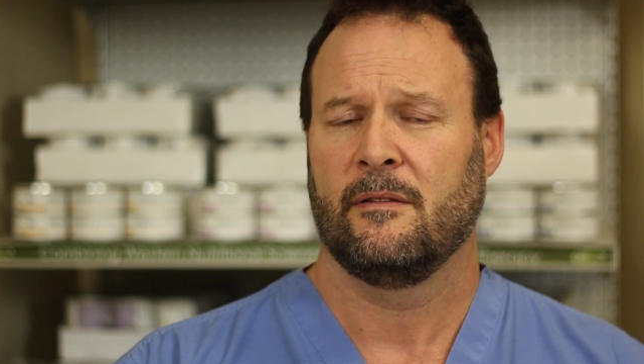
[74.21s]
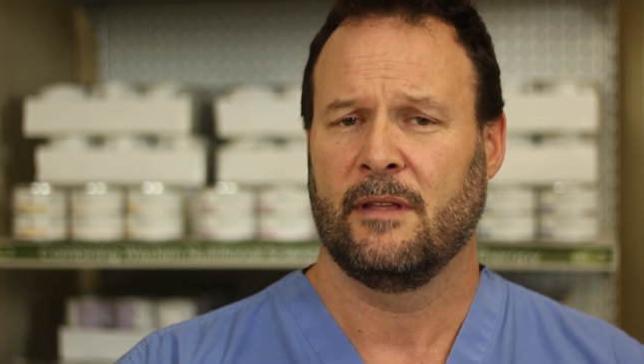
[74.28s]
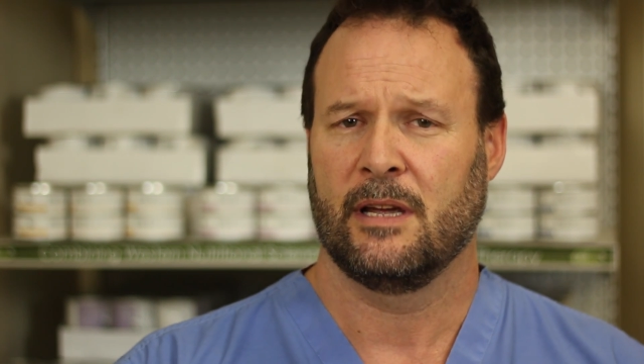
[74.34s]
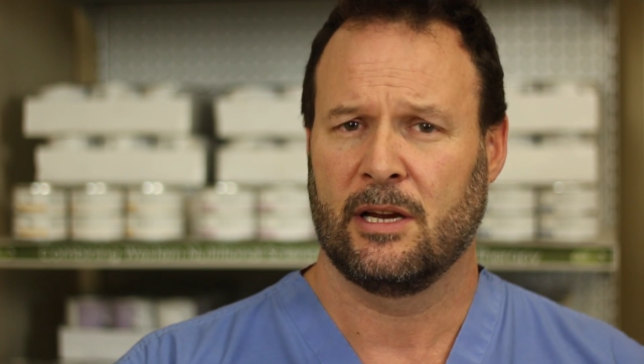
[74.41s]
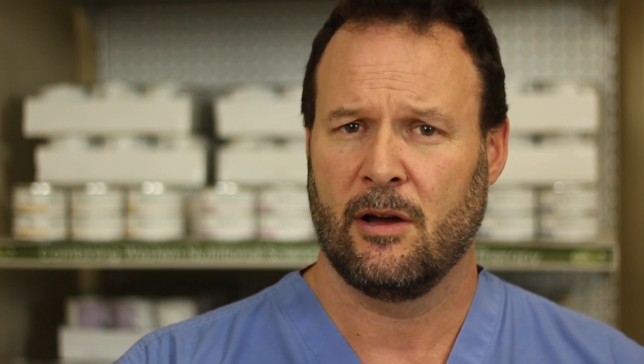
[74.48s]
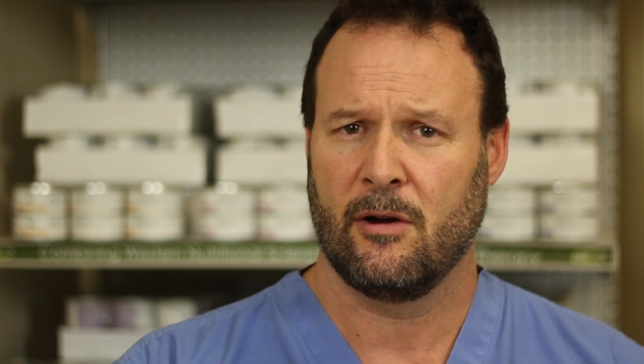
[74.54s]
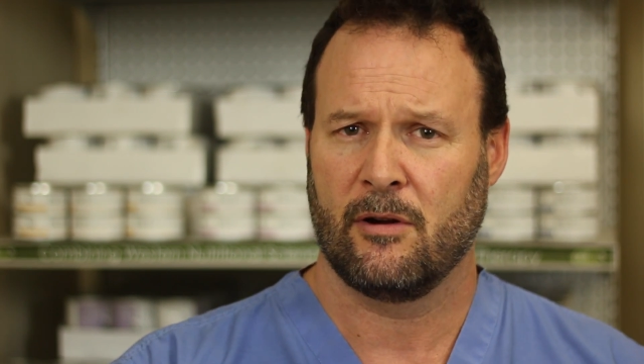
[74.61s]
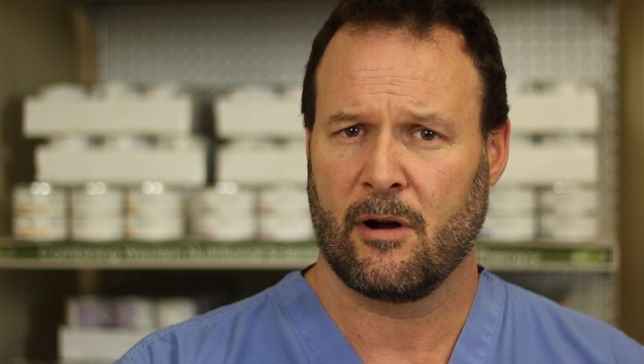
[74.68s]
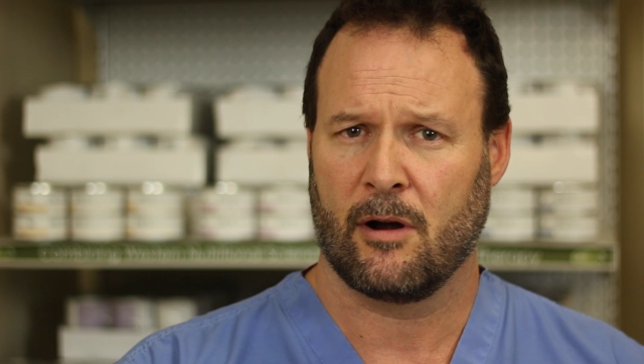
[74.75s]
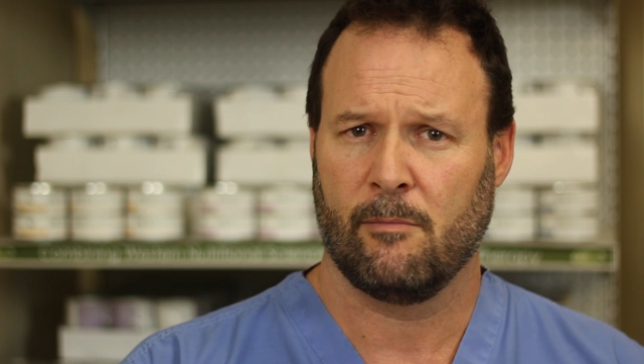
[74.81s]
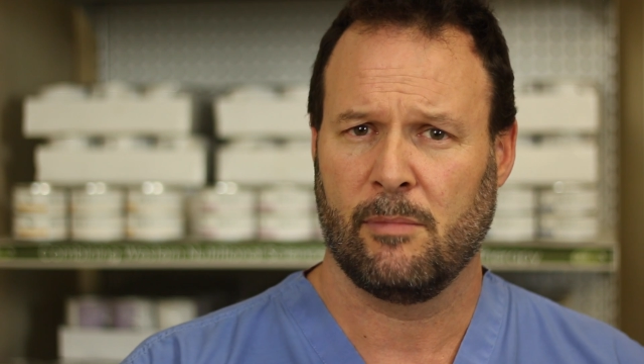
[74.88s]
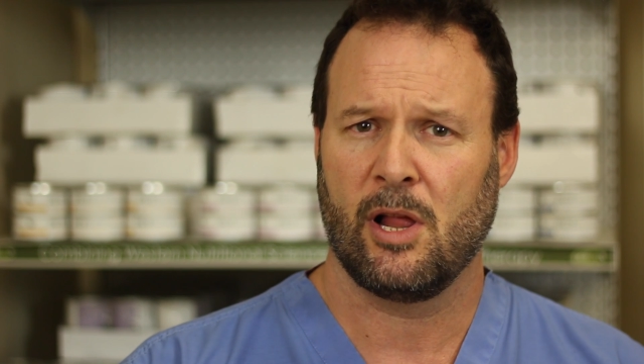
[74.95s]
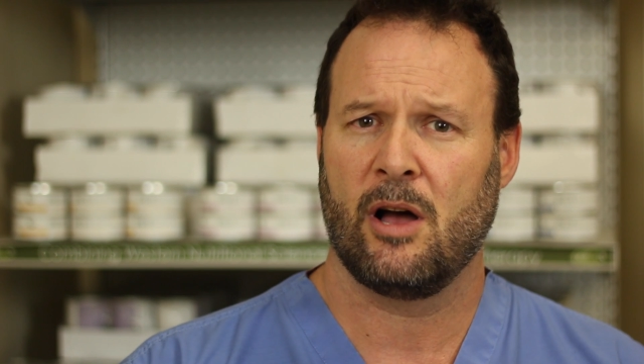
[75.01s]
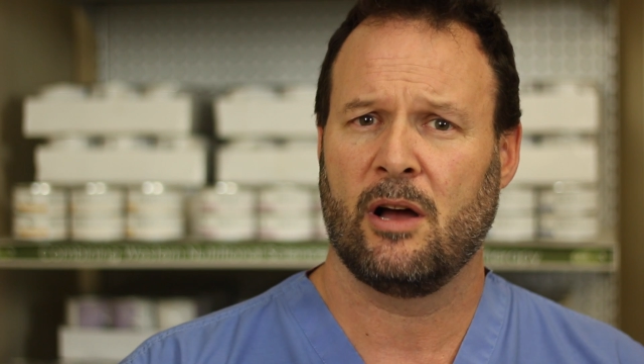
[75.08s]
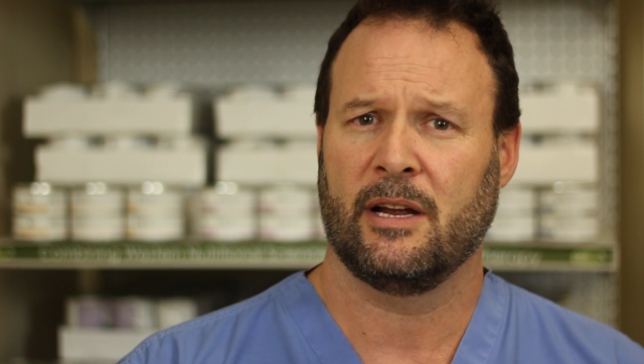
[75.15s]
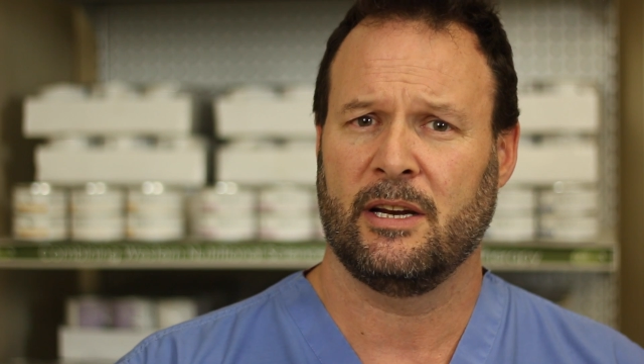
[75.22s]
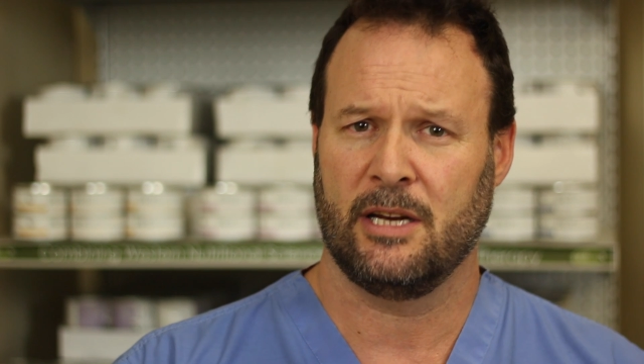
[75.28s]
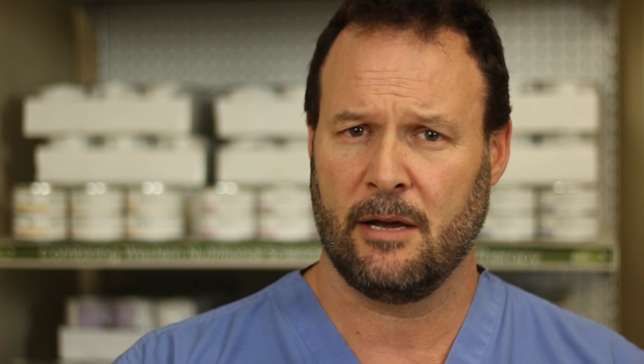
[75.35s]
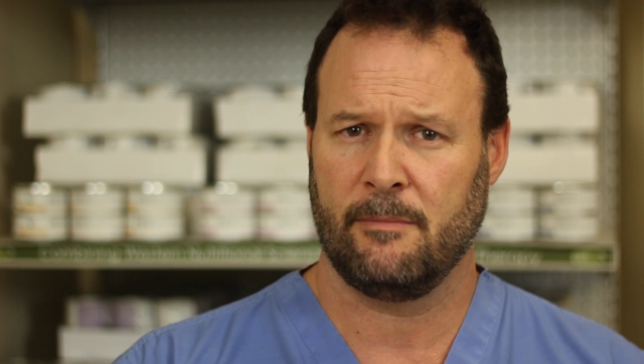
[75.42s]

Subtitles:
then go to our blog at